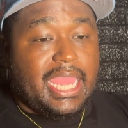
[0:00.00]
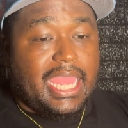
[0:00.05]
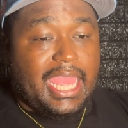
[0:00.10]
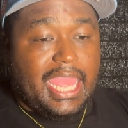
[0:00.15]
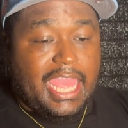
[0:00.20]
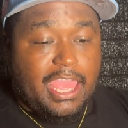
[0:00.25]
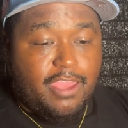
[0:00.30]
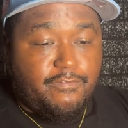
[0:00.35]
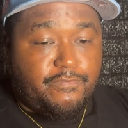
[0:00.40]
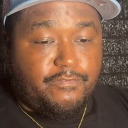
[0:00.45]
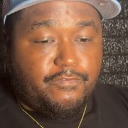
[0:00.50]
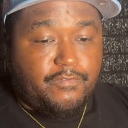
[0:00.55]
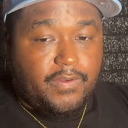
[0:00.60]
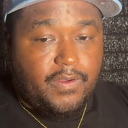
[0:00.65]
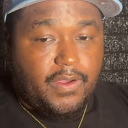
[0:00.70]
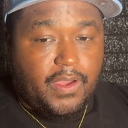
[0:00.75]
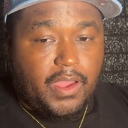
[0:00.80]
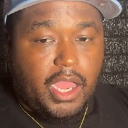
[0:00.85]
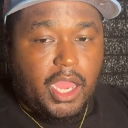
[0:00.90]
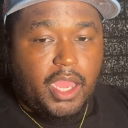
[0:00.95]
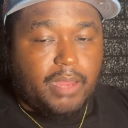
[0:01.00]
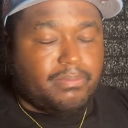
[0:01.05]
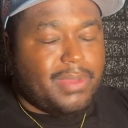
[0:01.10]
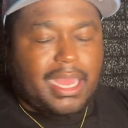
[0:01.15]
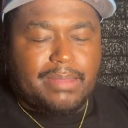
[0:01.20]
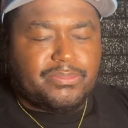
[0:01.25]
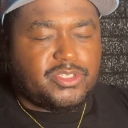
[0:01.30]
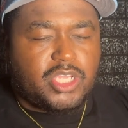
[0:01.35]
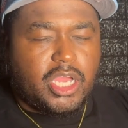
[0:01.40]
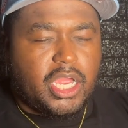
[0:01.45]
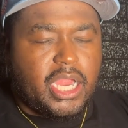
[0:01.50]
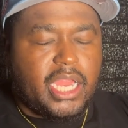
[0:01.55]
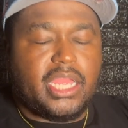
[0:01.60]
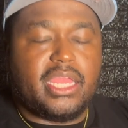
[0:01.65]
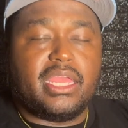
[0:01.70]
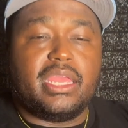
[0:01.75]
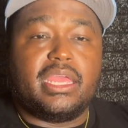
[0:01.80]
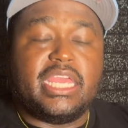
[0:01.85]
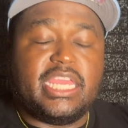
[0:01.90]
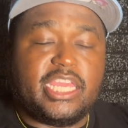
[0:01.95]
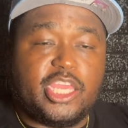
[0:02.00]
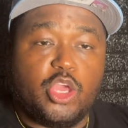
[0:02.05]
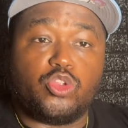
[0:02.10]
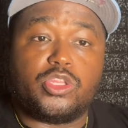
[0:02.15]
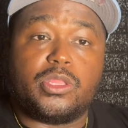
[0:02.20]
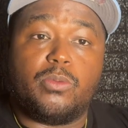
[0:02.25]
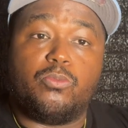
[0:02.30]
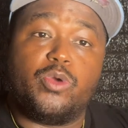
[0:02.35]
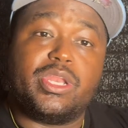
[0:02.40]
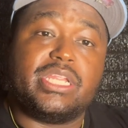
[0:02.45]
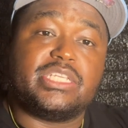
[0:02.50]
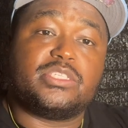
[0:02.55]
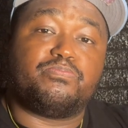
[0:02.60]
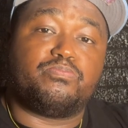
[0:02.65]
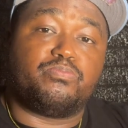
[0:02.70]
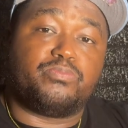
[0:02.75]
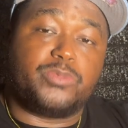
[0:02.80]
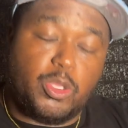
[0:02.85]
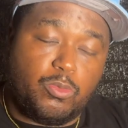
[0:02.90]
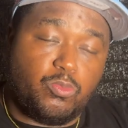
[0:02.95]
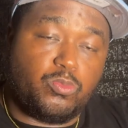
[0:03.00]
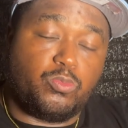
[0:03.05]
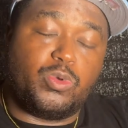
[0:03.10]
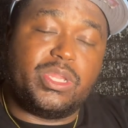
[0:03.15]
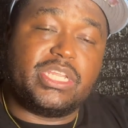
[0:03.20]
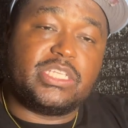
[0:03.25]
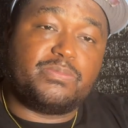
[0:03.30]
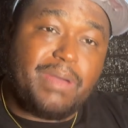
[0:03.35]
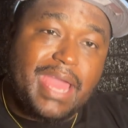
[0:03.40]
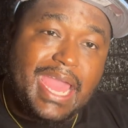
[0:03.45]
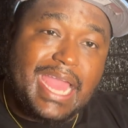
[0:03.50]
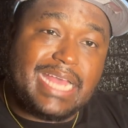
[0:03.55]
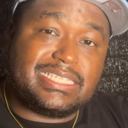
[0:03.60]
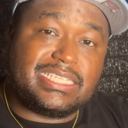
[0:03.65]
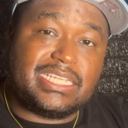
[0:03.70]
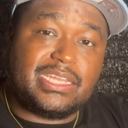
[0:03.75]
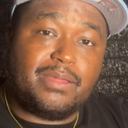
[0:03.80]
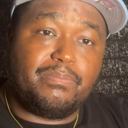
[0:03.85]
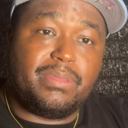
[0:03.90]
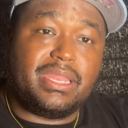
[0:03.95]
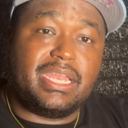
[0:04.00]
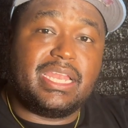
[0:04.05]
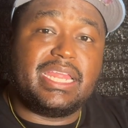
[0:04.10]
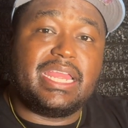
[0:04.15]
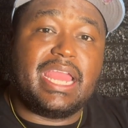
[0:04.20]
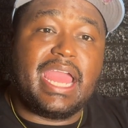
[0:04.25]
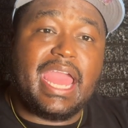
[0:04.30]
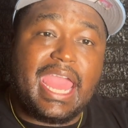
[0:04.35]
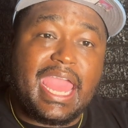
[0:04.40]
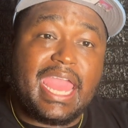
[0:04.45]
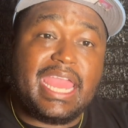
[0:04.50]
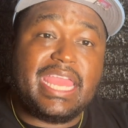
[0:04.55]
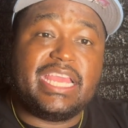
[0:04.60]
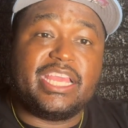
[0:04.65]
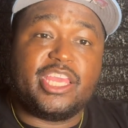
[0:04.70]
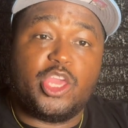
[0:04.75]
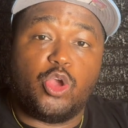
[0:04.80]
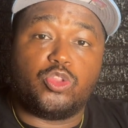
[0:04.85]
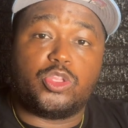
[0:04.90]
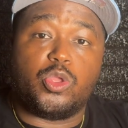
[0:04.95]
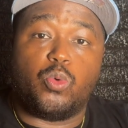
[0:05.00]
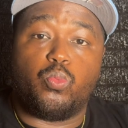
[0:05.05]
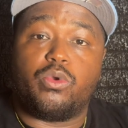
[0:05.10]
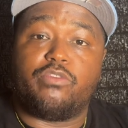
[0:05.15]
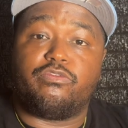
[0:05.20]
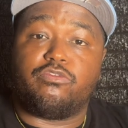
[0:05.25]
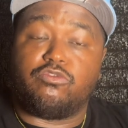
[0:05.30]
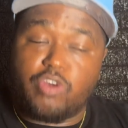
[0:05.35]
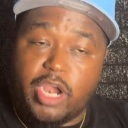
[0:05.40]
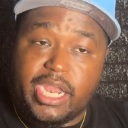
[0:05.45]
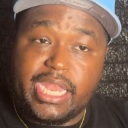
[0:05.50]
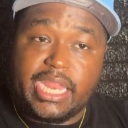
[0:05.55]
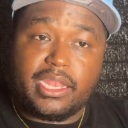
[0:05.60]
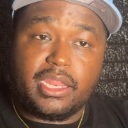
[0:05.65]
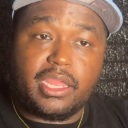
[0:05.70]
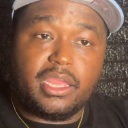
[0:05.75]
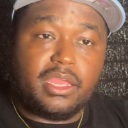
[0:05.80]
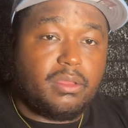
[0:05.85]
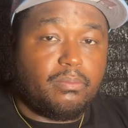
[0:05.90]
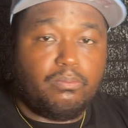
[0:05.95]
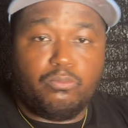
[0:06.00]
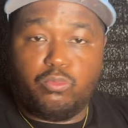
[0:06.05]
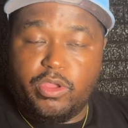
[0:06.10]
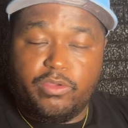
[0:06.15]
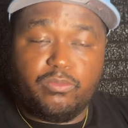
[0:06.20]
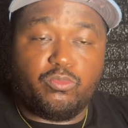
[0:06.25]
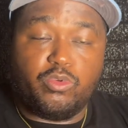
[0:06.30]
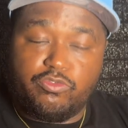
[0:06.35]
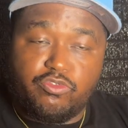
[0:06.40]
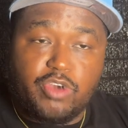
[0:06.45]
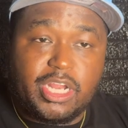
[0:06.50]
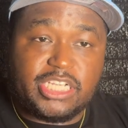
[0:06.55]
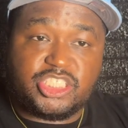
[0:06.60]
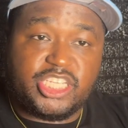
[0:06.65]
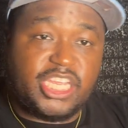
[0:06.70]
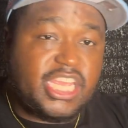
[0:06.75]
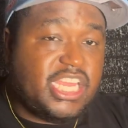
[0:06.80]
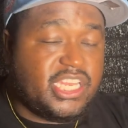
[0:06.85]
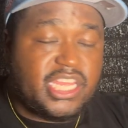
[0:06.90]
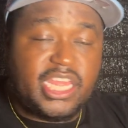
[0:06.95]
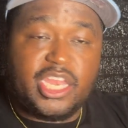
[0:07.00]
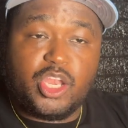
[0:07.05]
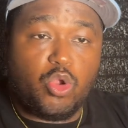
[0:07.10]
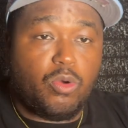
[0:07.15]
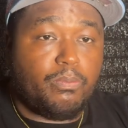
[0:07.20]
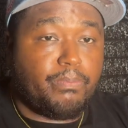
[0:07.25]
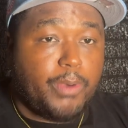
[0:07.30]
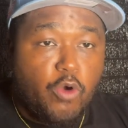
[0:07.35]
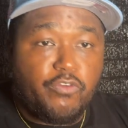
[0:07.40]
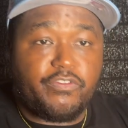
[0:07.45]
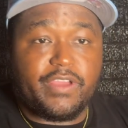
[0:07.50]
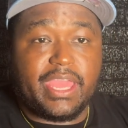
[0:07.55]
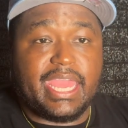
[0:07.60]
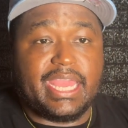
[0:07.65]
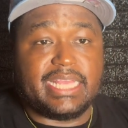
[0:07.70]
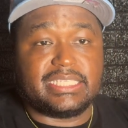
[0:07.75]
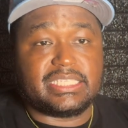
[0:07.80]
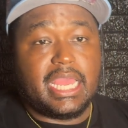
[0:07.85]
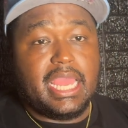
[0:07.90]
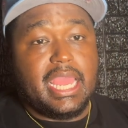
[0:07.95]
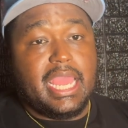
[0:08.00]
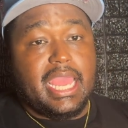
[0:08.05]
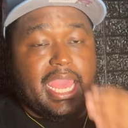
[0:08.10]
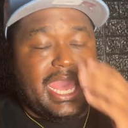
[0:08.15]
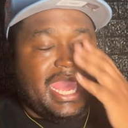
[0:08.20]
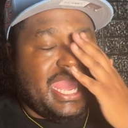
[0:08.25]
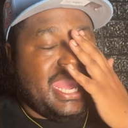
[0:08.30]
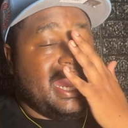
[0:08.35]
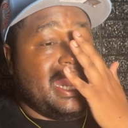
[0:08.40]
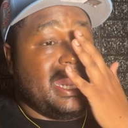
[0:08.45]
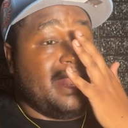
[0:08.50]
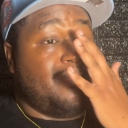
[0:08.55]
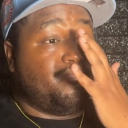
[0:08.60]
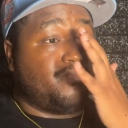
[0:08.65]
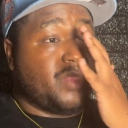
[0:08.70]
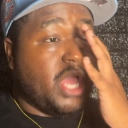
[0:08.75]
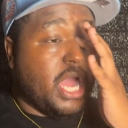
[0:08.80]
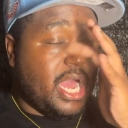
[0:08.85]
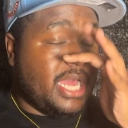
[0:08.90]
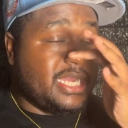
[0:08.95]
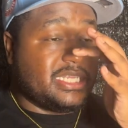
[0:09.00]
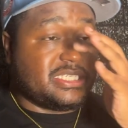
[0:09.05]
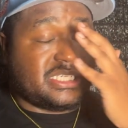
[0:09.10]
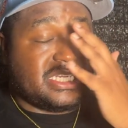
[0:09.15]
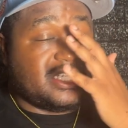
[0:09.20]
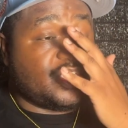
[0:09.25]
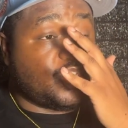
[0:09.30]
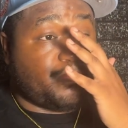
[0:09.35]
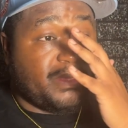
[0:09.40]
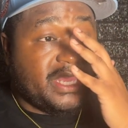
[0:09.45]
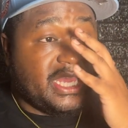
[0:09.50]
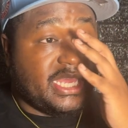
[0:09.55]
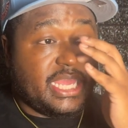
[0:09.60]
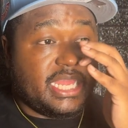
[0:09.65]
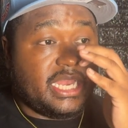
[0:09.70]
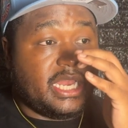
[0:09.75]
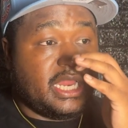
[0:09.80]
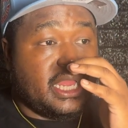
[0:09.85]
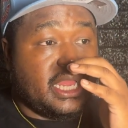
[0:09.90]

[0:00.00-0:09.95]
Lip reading: He killed them with his passing ability and he killed them with running, with rushing. He did it on both ends. And honestly speaking,